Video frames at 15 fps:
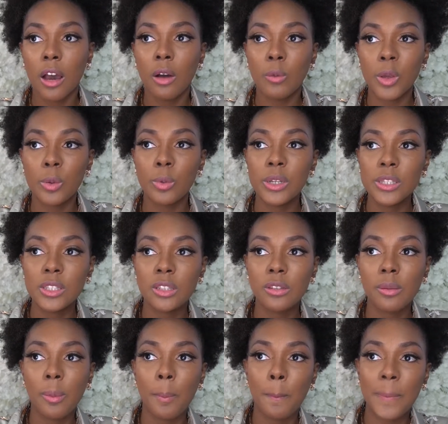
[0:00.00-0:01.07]
We went to
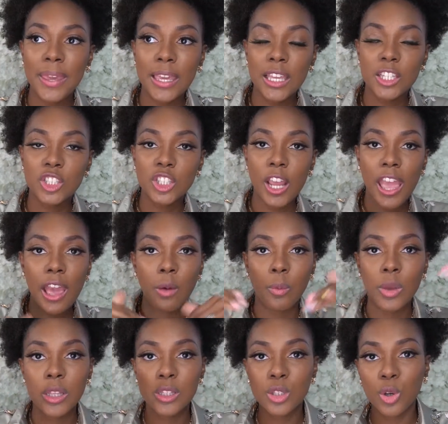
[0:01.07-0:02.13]
the beach and
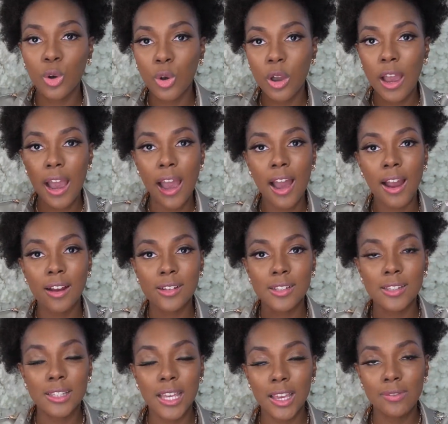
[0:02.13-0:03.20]
we took our
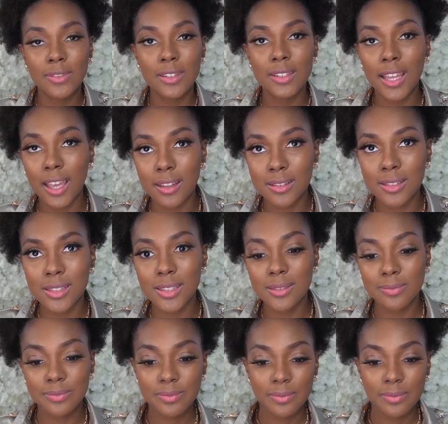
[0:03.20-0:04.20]
save the dates.